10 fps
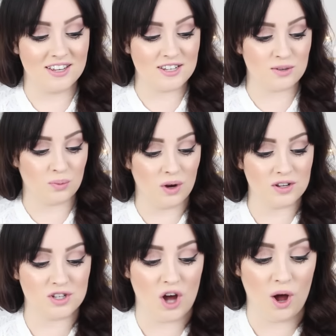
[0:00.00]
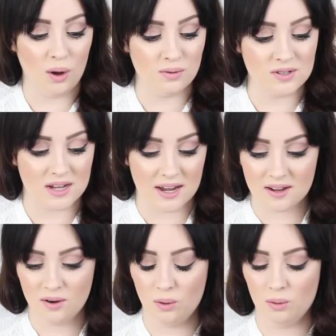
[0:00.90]
this was
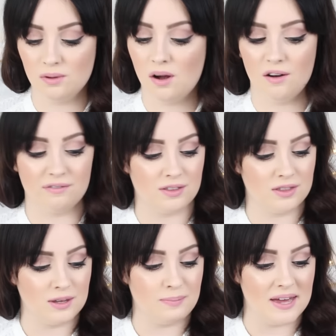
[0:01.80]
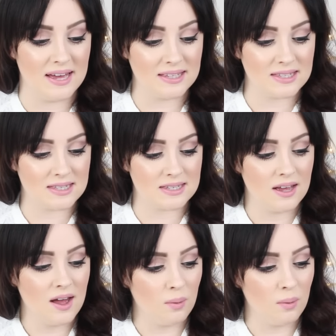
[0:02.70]
holding all of the bits,